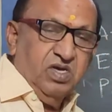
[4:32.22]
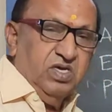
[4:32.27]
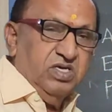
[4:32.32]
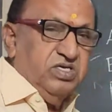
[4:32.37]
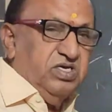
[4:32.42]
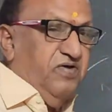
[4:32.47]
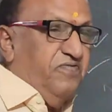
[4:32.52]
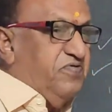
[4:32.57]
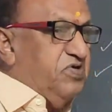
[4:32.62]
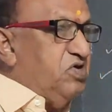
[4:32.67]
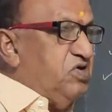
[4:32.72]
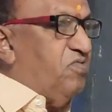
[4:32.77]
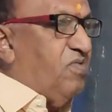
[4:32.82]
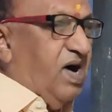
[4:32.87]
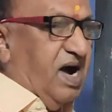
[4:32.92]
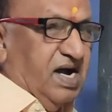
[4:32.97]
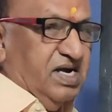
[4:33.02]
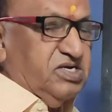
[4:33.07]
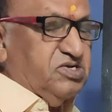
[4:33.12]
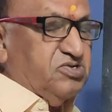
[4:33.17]
If you
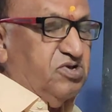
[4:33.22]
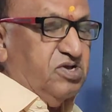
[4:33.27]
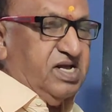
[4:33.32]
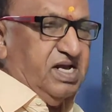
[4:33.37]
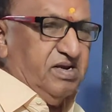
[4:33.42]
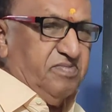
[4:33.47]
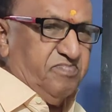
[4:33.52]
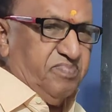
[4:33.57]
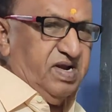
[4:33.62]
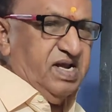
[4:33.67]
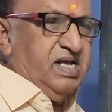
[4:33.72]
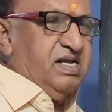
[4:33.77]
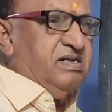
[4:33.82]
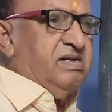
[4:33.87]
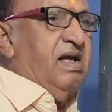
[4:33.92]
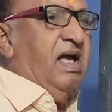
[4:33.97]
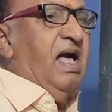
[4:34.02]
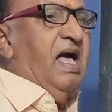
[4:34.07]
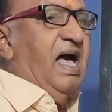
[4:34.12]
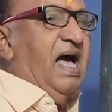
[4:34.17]
want, you can
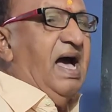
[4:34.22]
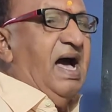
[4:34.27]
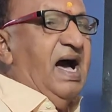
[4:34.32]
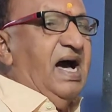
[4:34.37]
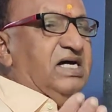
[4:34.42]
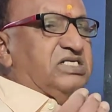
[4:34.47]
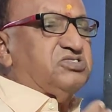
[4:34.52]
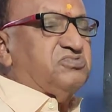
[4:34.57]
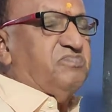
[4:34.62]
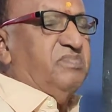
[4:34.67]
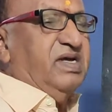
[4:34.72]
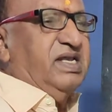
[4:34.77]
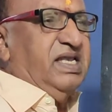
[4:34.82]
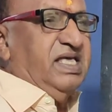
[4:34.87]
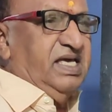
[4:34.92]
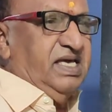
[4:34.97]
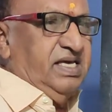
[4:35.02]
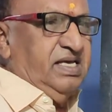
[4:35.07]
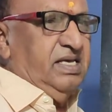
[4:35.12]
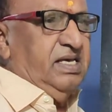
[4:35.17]
bring as
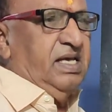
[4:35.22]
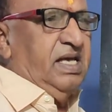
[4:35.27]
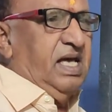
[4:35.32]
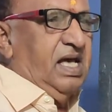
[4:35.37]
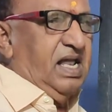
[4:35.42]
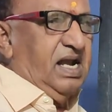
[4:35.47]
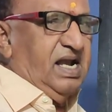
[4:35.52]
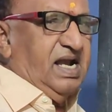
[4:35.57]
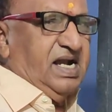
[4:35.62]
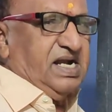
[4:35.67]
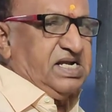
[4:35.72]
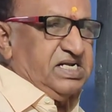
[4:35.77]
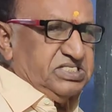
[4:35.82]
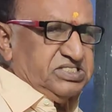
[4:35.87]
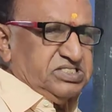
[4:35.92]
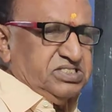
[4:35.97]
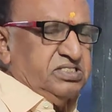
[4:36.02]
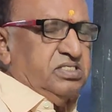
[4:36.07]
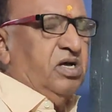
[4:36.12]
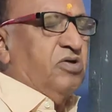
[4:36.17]
many
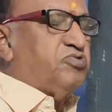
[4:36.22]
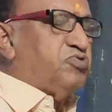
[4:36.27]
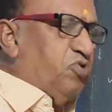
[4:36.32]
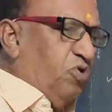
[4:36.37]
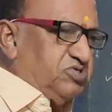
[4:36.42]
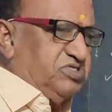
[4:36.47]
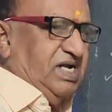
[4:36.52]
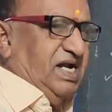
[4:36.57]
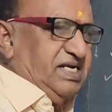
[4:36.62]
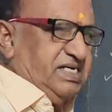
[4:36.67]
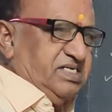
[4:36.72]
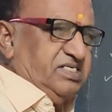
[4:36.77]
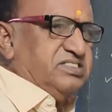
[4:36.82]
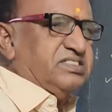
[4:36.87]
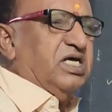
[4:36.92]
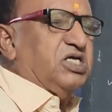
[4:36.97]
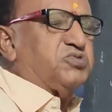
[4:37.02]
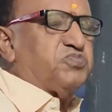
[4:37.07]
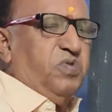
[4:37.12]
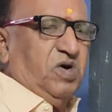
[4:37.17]
letters, those letters
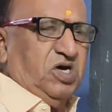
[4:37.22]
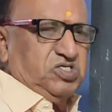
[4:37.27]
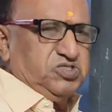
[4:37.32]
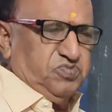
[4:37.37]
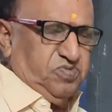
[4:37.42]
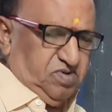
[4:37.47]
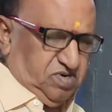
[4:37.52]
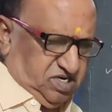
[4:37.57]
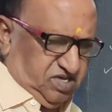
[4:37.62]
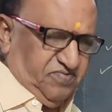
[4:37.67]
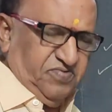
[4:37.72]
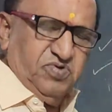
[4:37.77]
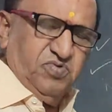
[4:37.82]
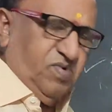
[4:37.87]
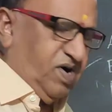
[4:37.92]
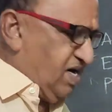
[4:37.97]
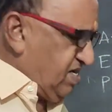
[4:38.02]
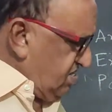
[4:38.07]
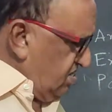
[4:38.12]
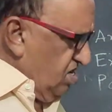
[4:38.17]
as possible, if you
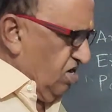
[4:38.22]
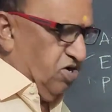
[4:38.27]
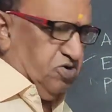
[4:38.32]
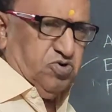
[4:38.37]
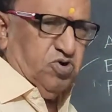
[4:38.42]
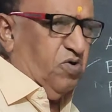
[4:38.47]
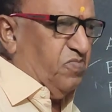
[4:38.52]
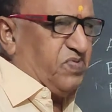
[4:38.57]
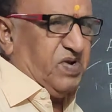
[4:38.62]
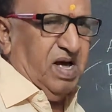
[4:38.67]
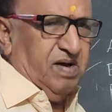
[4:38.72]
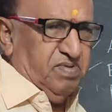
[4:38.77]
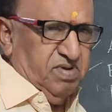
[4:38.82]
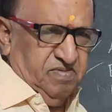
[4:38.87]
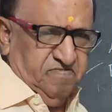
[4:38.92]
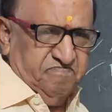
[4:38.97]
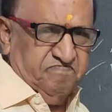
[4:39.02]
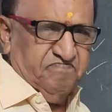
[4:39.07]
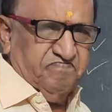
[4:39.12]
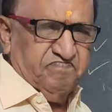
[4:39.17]
want. No
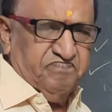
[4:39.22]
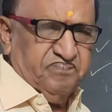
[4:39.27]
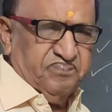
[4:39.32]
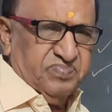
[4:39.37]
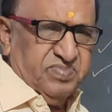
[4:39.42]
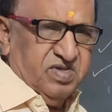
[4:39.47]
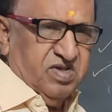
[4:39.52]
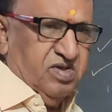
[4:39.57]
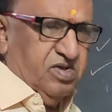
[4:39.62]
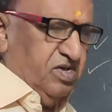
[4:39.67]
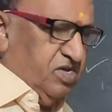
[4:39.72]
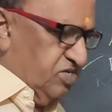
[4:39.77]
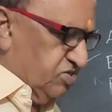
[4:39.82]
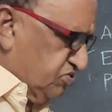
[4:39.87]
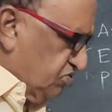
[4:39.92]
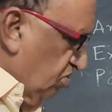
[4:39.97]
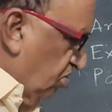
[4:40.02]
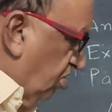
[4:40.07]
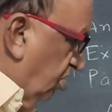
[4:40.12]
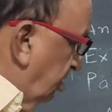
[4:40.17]
problem.
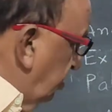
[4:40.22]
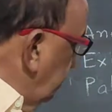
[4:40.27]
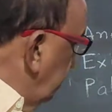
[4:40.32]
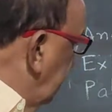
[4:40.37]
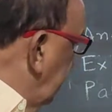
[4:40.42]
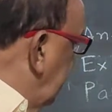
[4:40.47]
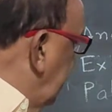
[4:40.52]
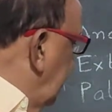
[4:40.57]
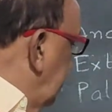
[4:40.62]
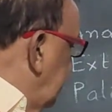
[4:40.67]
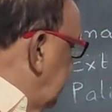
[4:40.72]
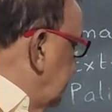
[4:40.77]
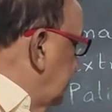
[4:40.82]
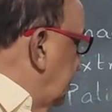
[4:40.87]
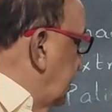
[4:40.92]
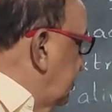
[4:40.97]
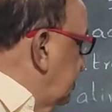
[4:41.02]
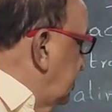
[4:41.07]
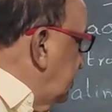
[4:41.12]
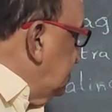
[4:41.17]
So,
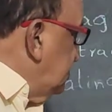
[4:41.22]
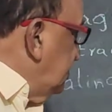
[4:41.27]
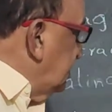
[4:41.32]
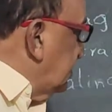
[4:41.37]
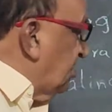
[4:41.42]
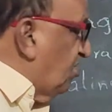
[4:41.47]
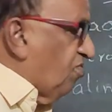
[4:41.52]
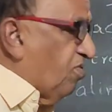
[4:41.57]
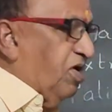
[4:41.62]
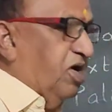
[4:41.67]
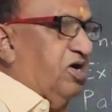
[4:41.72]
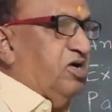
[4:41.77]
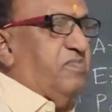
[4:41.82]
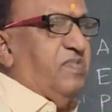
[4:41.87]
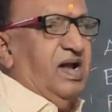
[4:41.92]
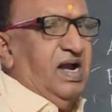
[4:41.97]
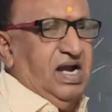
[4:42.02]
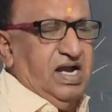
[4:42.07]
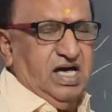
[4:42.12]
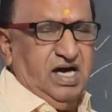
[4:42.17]
this is the word
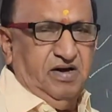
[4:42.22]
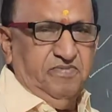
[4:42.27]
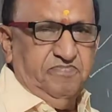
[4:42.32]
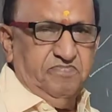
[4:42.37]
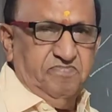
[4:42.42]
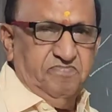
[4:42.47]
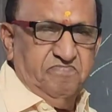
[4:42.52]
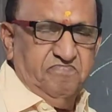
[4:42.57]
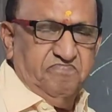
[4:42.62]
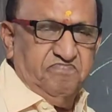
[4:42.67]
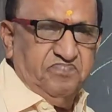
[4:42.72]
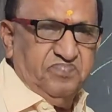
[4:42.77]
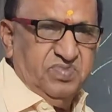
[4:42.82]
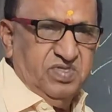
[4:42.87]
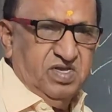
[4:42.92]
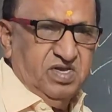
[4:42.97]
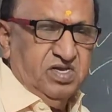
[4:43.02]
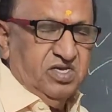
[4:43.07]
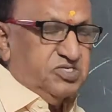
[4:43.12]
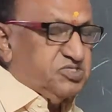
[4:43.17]
buildup.
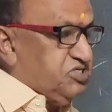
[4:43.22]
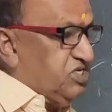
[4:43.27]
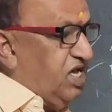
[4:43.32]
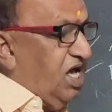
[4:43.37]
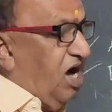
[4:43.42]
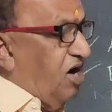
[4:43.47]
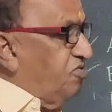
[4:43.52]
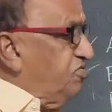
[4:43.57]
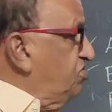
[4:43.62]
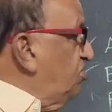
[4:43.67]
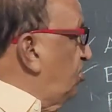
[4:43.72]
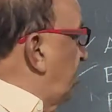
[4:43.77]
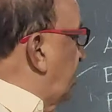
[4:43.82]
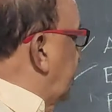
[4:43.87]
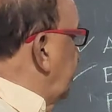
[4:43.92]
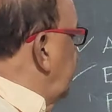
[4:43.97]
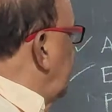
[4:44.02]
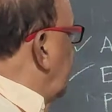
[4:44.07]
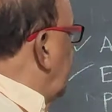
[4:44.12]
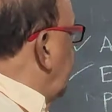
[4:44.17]
See how you
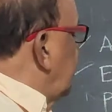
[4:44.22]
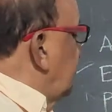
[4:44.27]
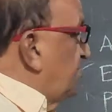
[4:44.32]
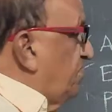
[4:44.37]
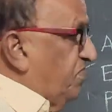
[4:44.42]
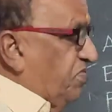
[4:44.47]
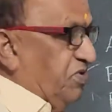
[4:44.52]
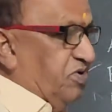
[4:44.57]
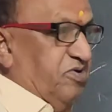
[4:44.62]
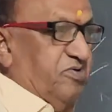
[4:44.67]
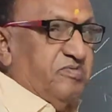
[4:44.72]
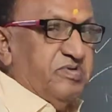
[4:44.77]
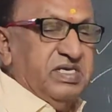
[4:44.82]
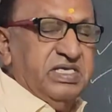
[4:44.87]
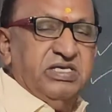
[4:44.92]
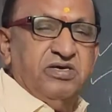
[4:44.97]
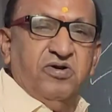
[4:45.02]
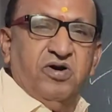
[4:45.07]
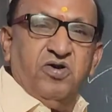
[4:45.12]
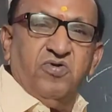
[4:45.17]
are
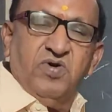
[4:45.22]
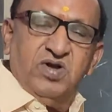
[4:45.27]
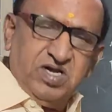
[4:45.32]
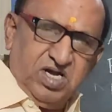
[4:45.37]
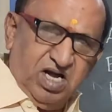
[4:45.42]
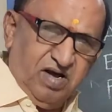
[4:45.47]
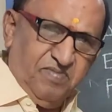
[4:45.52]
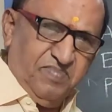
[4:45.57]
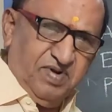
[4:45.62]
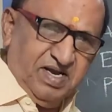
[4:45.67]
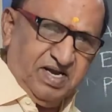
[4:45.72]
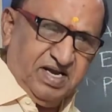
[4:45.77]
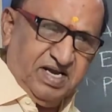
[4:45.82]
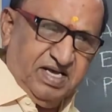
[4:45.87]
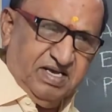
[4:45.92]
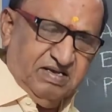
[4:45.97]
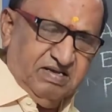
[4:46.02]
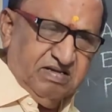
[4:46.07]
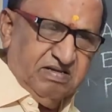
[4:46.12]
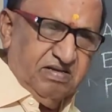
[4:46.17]
improving your
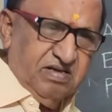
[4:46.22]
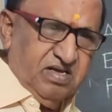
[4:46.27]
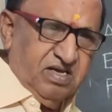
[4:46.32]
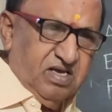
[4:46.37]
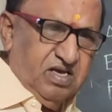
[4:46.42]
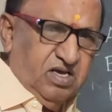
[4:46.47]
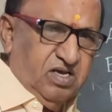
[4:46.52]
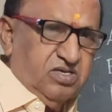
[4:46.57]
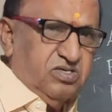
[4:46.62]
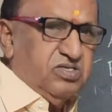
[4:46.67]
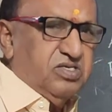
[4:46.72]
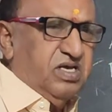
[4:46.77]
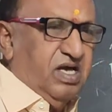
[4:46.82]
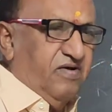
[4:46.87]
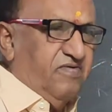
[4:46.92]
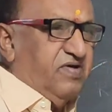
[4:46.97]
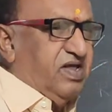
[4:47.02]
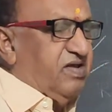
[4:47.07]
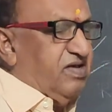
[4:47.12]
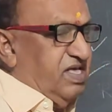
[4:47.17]
vocabulary.
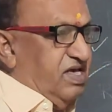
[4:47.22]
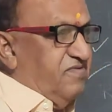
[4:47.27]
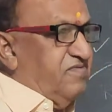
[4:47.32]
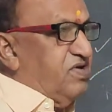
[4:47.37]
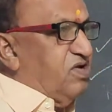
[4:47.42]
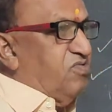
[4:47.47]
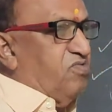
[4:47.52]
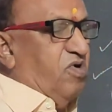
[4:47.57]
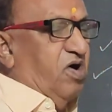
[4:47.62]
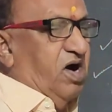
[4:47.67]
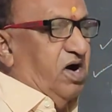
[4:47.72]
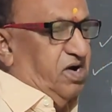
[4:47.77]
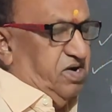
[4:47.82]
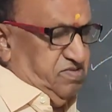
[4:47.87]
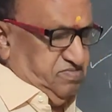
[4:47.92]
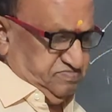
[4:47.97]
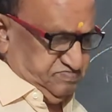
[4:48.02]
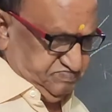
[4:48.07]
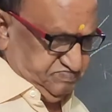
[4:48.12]
Every word.